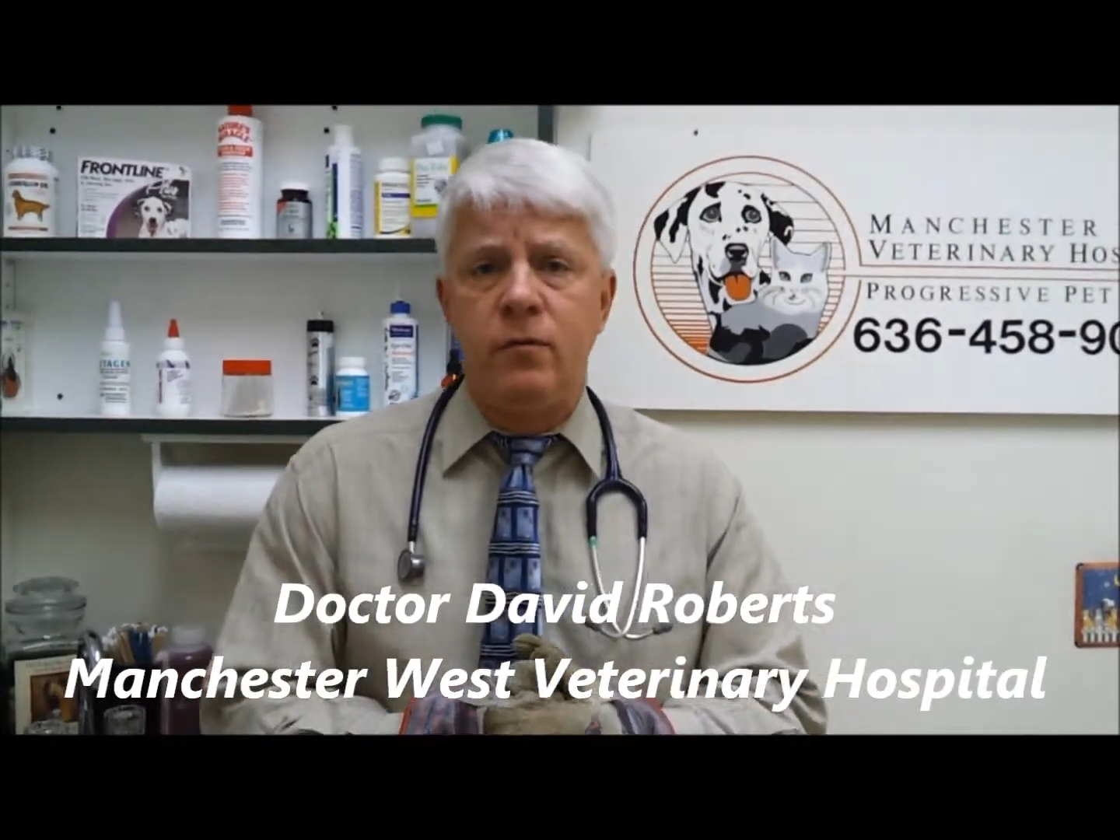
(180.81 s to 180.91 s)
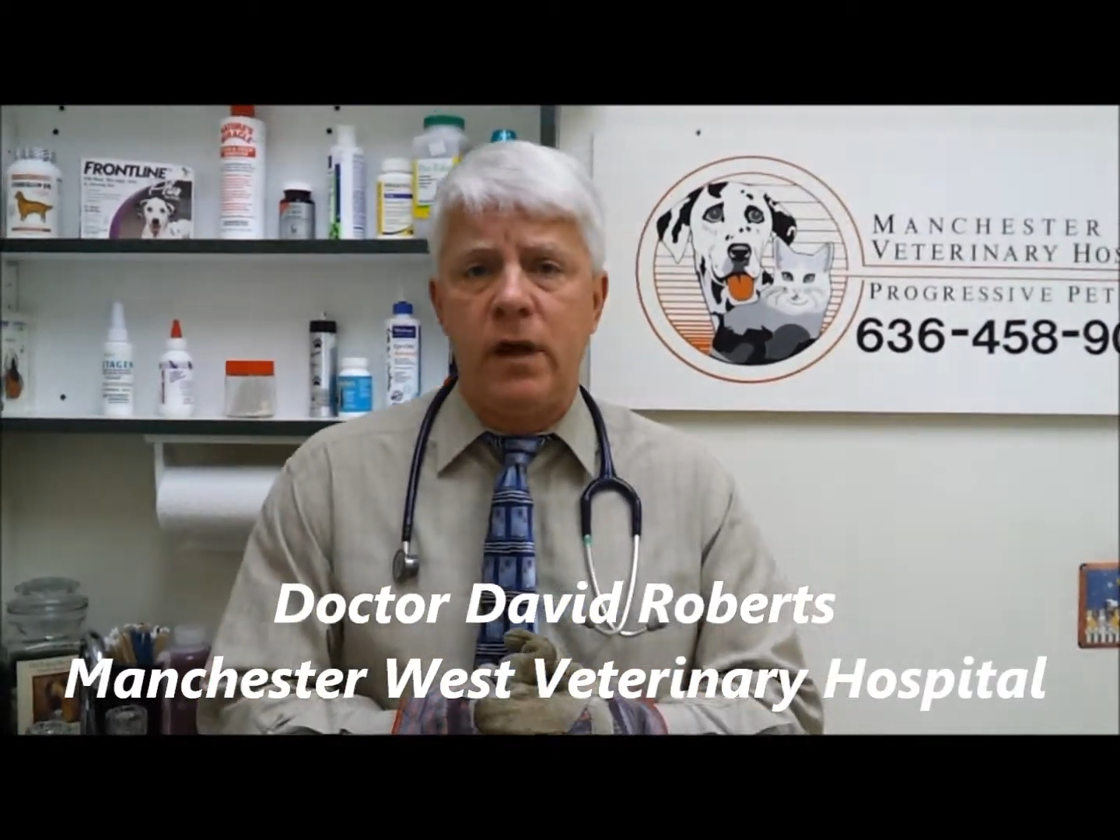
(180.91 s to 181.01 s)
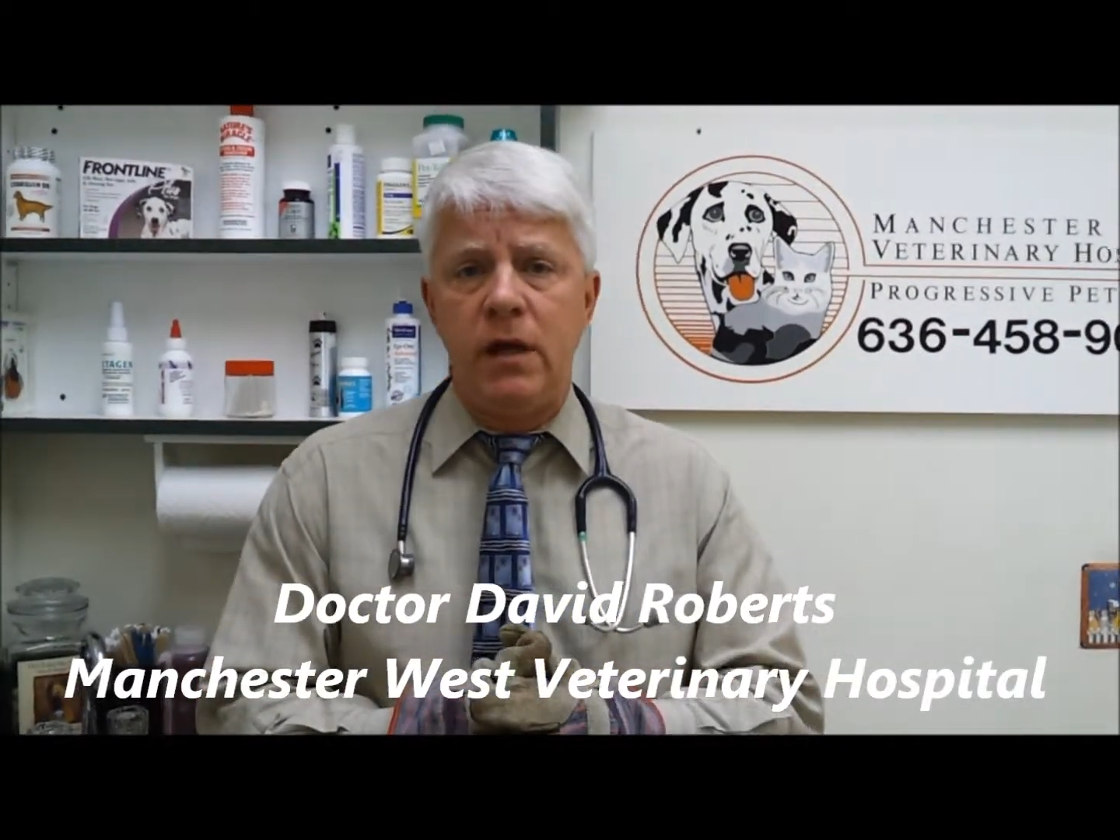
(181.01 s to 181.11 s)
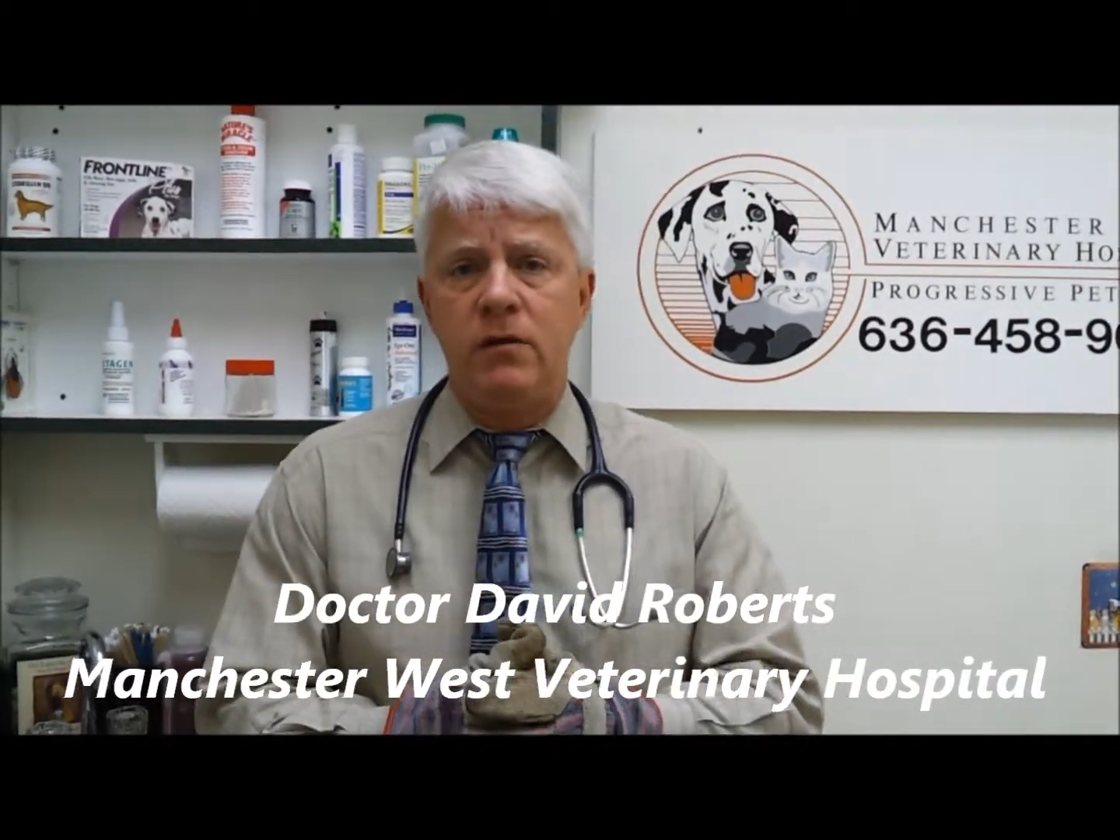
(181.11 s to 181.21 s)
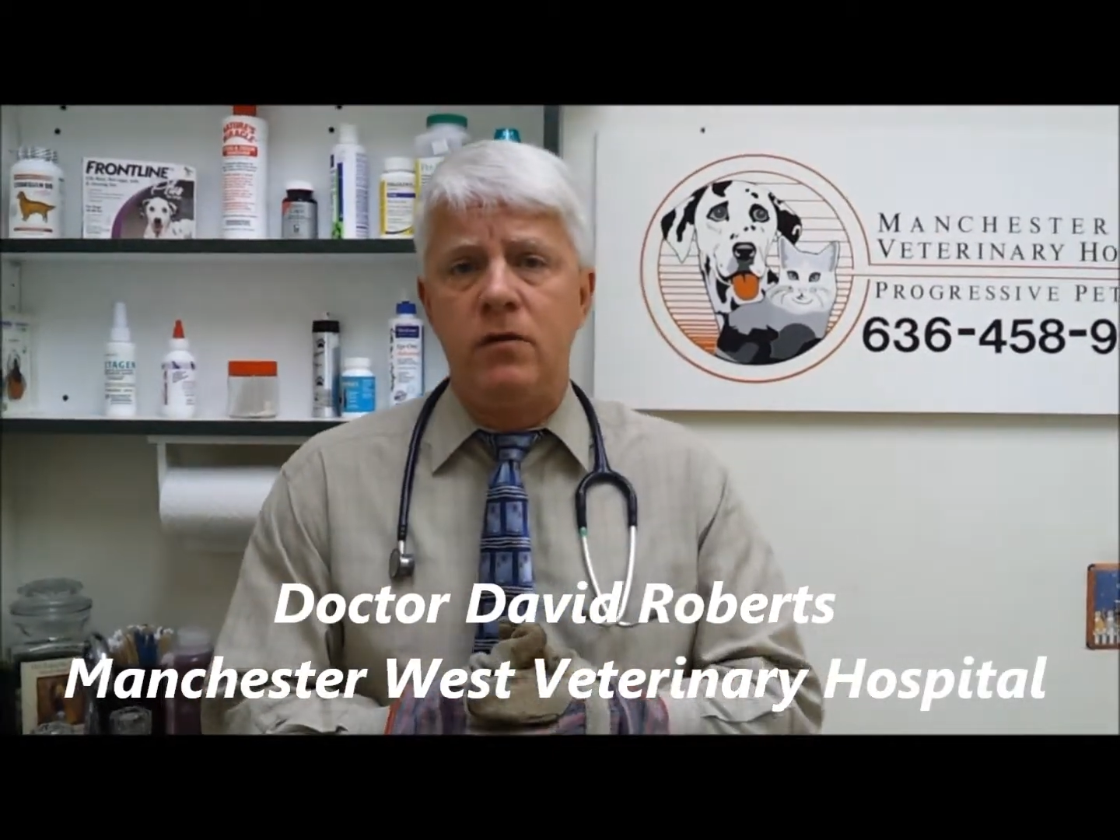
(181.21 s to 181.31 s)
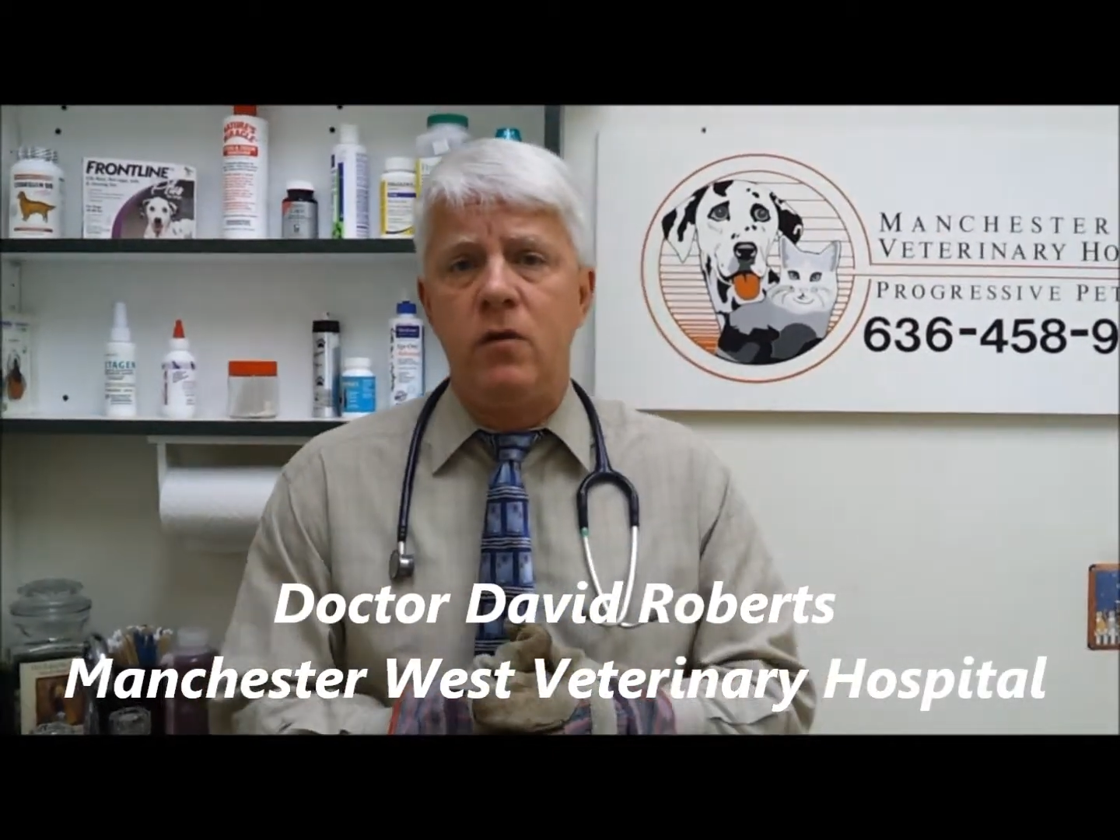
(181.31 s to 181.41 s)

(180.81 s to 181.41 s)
that we get to